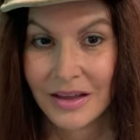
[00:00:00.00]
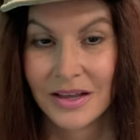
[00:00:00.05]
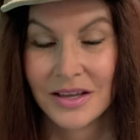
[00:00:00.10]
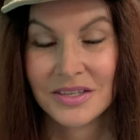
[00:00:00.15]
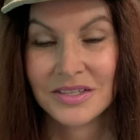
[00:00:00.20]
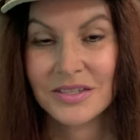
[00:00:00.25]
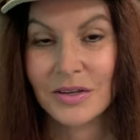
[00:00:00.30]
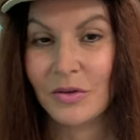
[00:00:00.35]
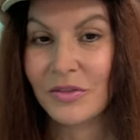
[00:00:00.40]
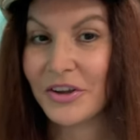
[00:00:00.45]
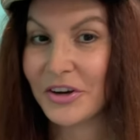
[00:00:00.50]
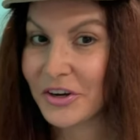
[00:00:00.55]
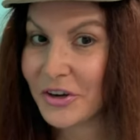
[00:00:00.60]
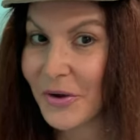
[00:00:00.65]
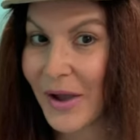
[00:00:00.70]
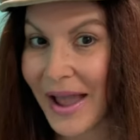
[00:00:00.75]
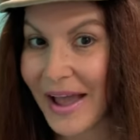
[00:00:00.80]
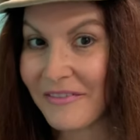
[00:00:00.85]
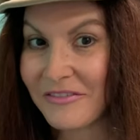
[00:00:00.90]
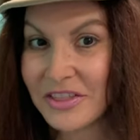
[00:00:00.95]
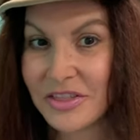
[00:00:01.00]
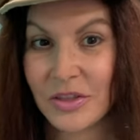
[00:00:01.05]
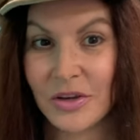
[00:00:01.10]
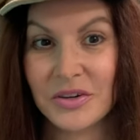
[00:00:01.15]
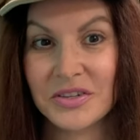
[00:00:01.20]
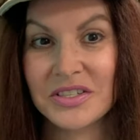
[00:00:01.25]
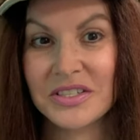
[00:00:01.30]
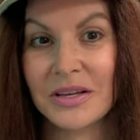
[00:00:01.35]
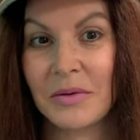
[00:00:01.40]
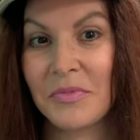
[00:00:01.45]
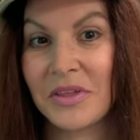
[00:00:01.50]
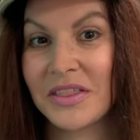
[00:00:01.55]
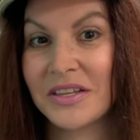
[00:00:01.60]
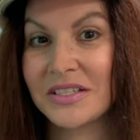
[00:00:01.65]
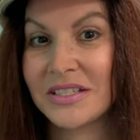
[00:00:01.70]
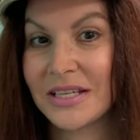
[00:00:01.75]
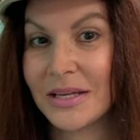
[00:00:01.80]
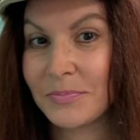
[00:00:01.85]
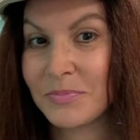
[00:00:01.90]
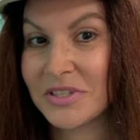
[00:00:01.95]
So there you have it. There's some of the
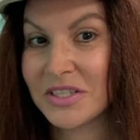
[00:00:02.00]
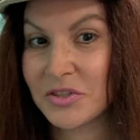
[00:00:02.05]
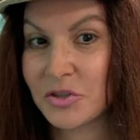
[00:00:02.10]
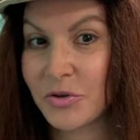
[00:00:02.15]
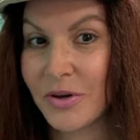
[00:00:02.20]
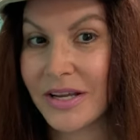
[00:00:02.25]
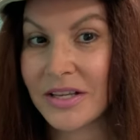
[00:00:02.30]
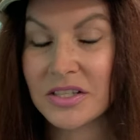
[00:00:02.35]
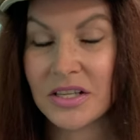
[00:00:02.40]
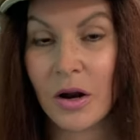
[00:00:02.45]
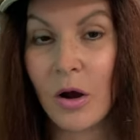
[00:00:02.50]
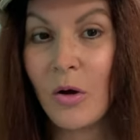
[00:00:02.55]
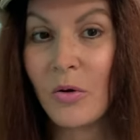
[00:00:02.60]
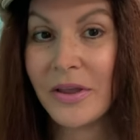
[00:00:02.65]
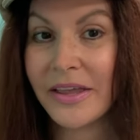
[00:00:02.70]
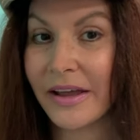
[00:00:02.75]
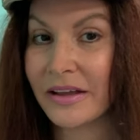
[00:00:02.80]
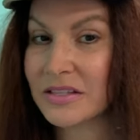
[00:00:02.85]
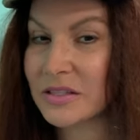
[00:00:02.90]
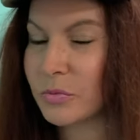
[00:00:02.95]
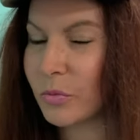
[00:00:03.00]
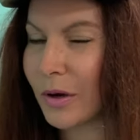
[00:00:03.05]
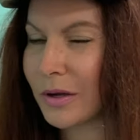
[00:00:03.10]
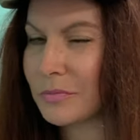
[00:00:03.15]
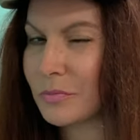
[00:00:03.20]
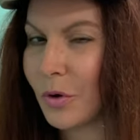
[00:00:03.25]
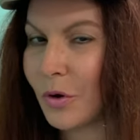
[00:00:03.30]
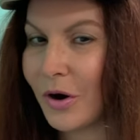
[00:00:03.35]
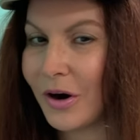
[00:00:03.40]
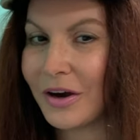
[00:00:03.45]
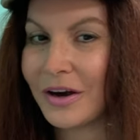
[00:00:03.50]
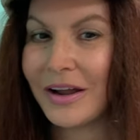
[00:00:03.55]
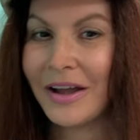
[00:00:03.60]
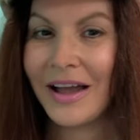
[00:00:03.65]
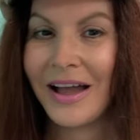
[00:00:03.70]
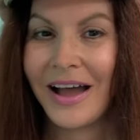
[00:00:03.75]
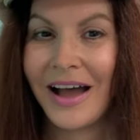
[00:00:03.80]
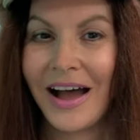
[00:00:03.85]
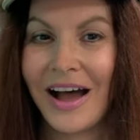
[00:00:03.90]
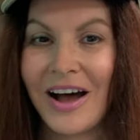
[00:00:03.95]
tips and tricks. Oh yes, one more.
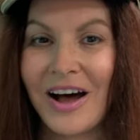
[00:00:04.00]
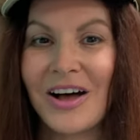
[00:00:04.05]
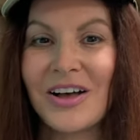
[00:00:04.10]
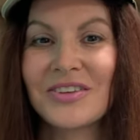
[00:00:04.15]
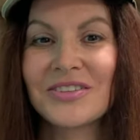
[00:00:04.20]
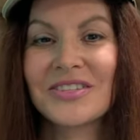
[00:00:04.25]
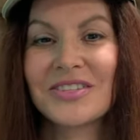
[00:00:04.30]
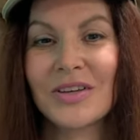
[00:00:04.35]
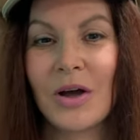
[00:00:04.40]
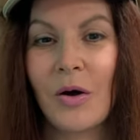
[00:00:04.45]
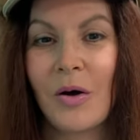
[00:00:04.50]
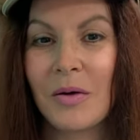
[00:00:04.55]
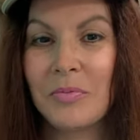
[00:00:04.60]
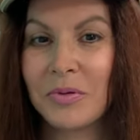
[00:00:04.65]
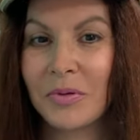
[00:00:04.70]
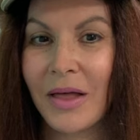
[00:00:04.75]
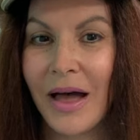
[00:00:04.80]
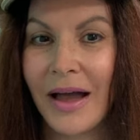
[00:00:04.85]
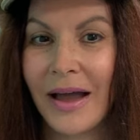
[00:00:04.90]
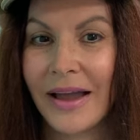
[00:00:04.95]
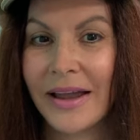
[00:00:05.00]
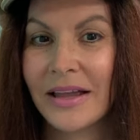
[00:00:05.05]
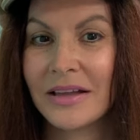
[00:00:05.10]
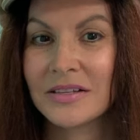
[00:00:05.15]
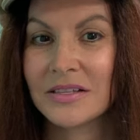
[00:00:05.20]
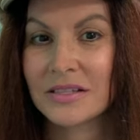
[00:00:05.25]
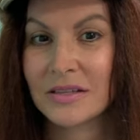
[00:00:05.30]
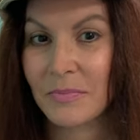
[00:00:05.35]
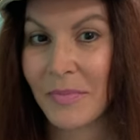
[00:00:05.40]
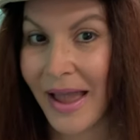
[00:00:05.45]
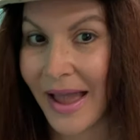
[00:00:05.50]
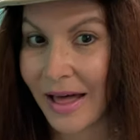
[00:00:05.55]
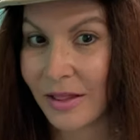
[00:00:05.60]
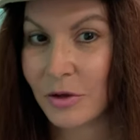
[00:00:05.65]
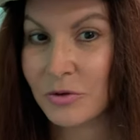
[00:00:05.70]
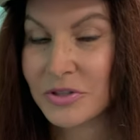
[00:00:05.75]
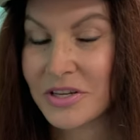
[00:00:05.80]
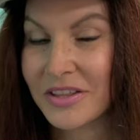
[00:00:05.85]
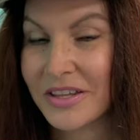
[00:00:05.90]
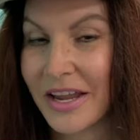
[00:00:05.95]
Also apply some
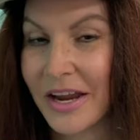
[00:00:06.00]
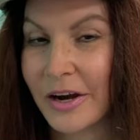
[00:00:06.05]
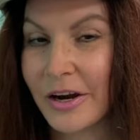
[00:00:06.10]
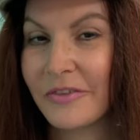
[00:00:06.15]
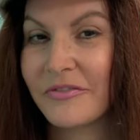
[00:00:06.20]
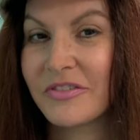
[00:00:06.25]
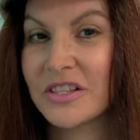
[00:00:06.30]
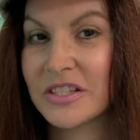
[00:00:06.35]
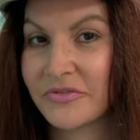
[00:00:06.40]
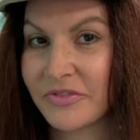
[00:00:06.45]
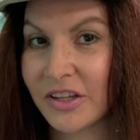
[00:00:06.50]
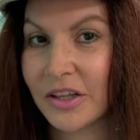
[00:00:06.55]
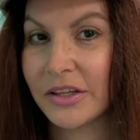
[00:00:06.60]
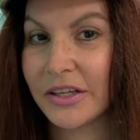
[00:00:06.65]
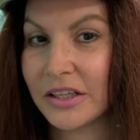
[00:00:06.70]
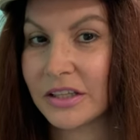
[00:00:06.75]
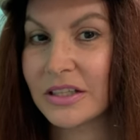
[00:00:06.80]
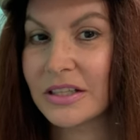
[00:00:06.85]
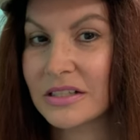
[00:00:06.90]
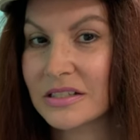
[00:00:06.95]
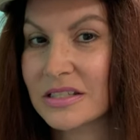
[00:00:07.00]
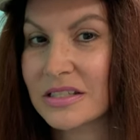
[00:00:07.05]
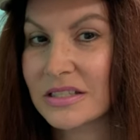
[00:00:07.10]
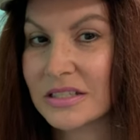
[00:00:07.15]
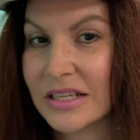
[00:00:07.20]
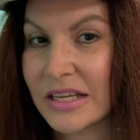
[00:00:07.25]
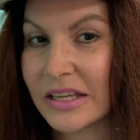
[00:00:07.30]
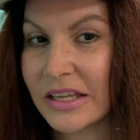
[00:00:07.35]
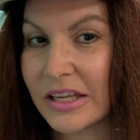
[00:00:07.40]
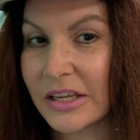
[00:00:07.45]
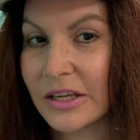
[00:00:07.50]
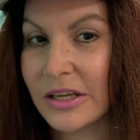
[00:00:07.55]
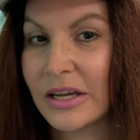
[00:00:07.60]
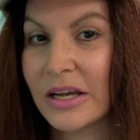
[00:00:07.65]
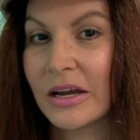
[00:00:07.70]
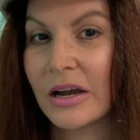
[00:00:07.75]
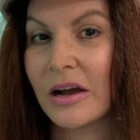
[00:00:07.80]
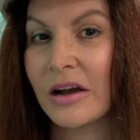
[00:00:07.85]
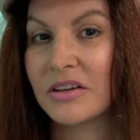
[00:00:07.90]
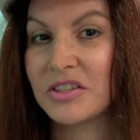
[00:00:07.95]
aloe to the area if it's feeling a little stingy
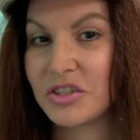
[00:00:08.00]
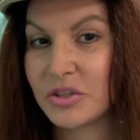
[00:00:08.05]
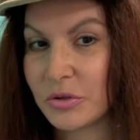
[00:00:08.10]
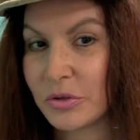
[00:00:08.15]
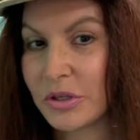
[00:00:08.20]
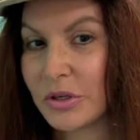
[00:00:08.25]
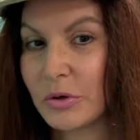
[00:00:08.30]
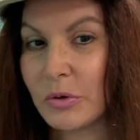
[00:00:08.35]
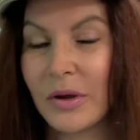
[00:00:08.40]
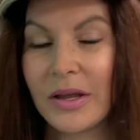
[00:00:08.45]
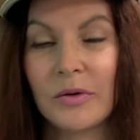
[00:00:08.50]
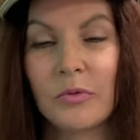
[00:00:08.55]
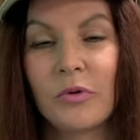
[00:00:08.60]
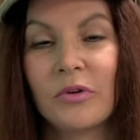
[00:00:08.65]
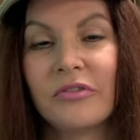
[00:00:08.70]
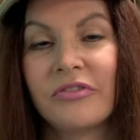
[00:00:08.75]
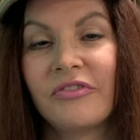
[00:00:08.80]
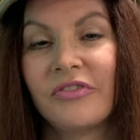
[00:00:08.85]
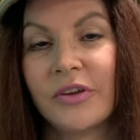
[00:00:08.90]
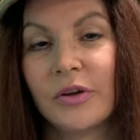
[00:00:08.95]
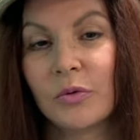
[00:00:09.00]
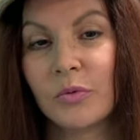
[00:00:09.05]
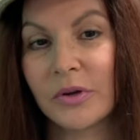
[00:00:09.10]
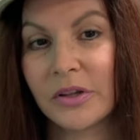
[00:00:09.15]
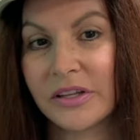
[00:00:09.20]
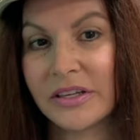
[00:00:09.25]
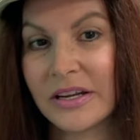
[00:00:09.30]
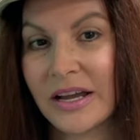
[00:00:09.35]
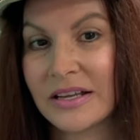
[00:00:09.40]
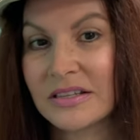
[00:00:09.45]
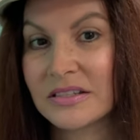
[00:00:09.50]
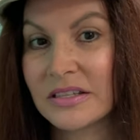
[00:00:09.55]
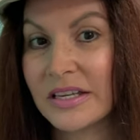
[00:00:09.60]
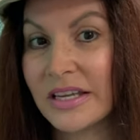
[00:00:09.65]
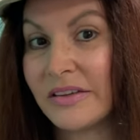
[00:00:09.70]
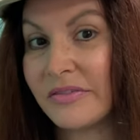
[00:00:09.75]
to you. It will feel really nicely.